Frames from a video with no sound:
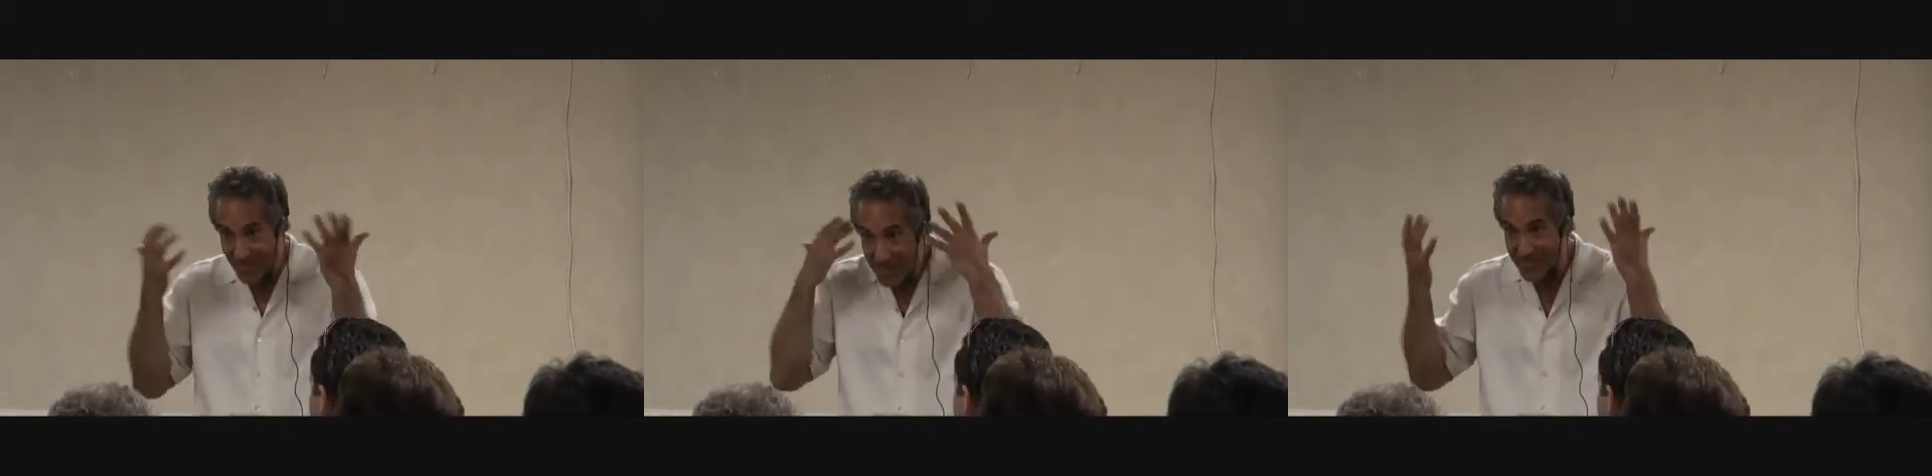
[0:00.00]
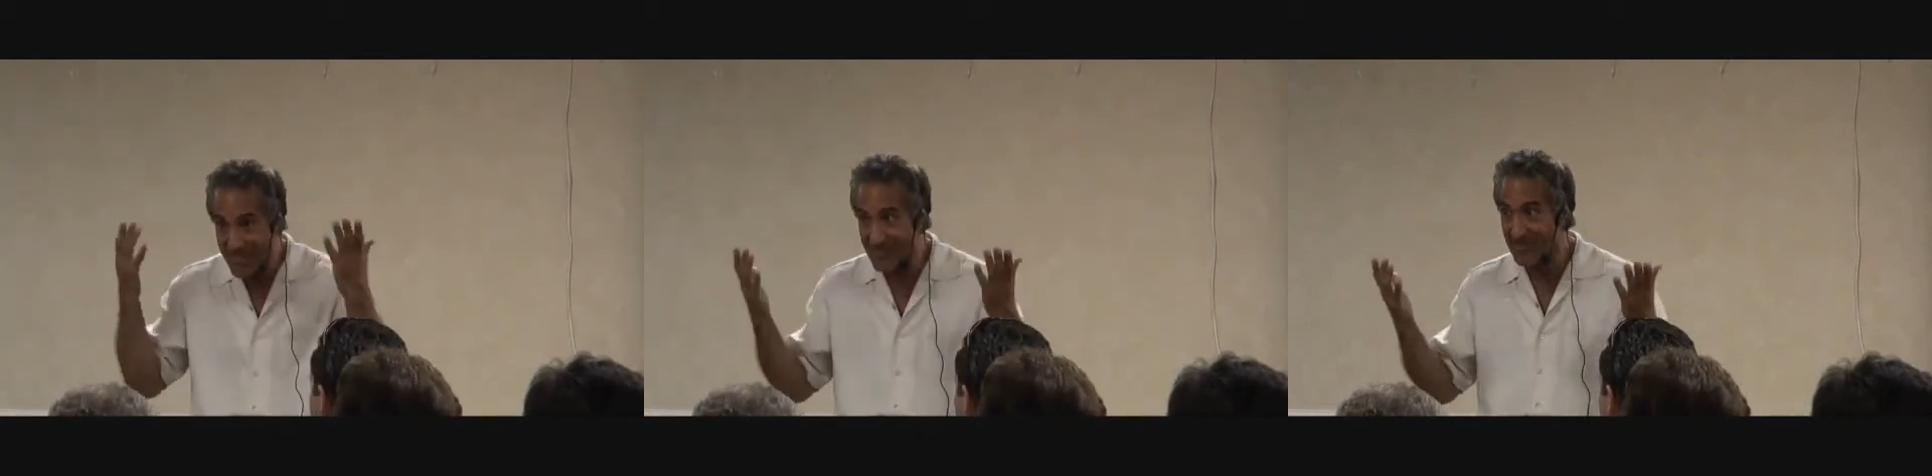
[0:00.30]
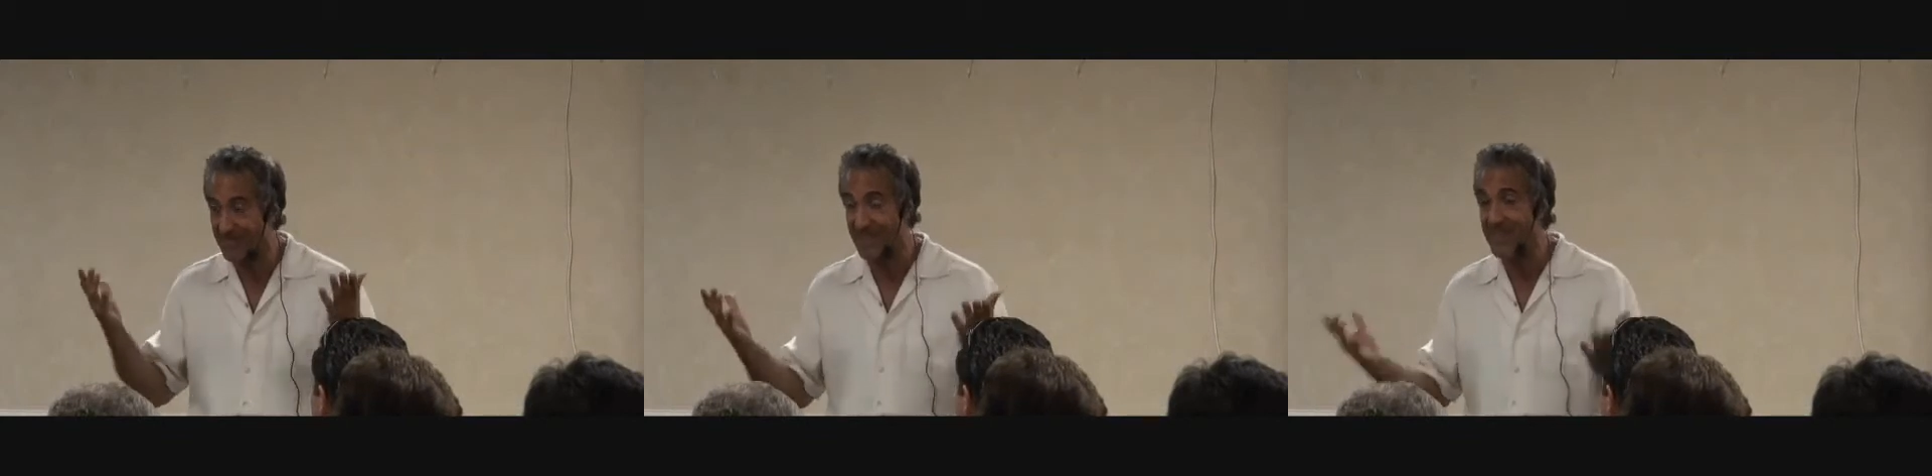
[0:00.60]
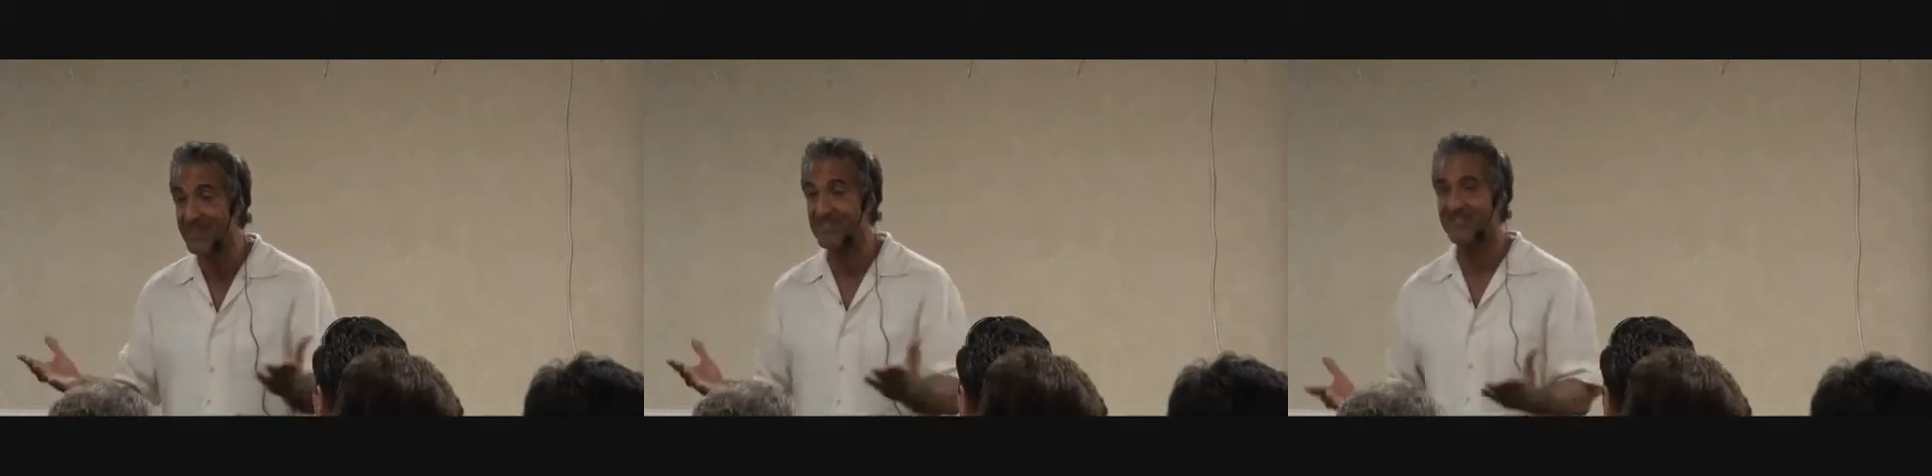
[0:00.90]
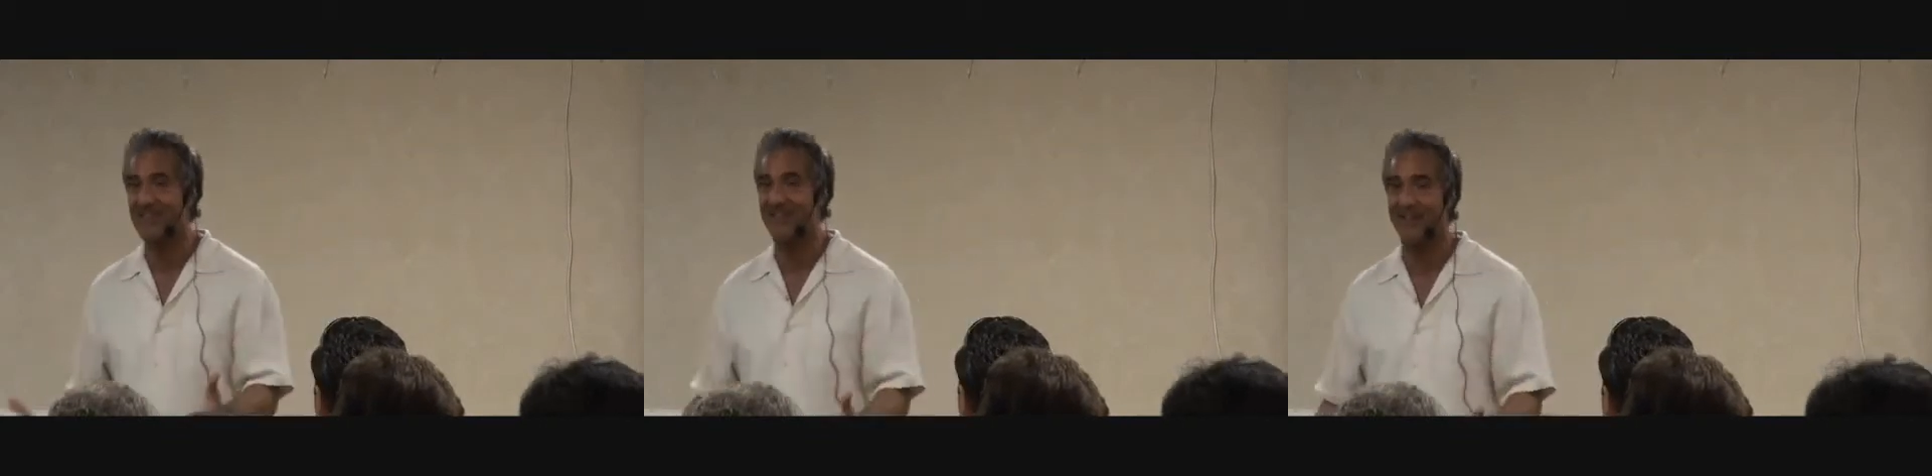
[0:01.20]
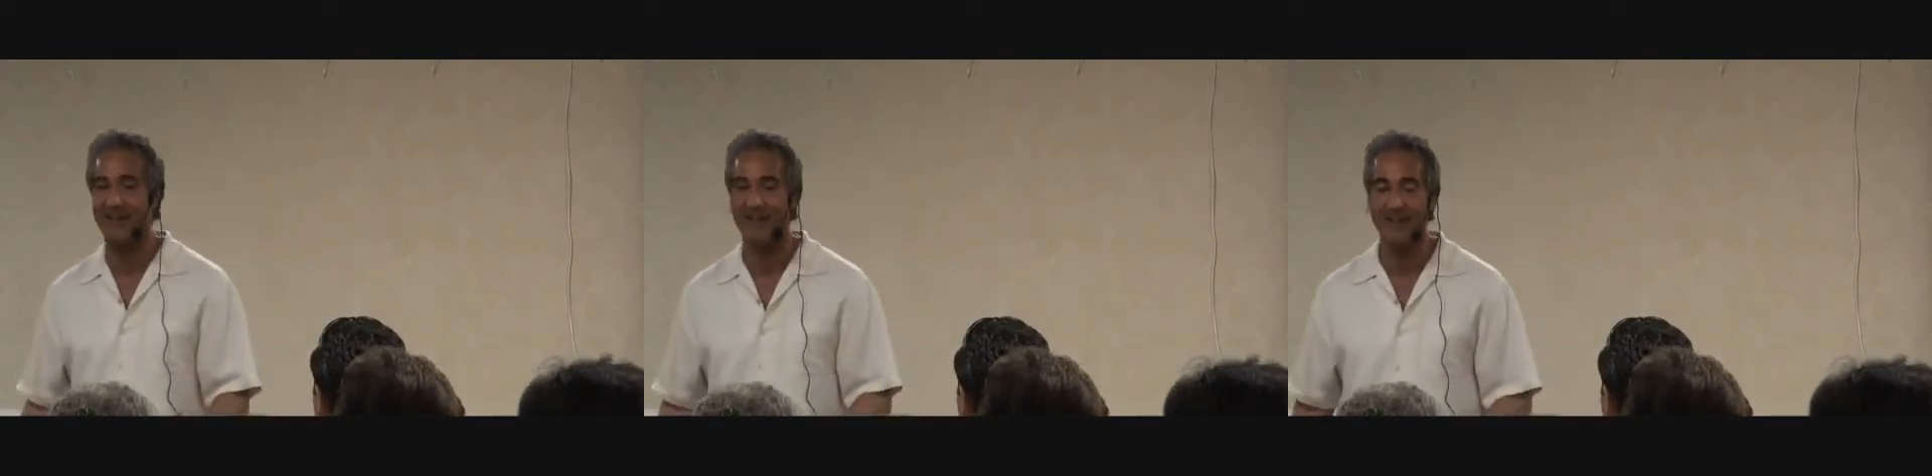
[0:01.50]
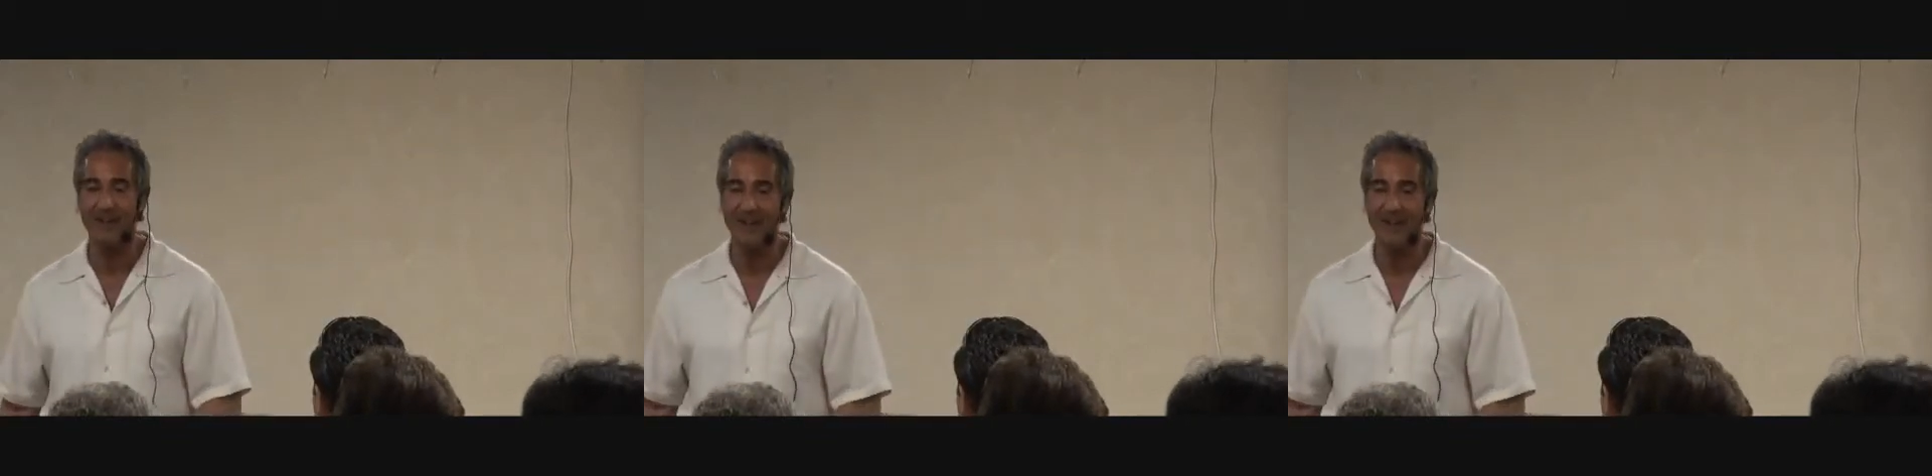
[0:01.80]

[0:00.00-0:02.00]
understand the idiocy here?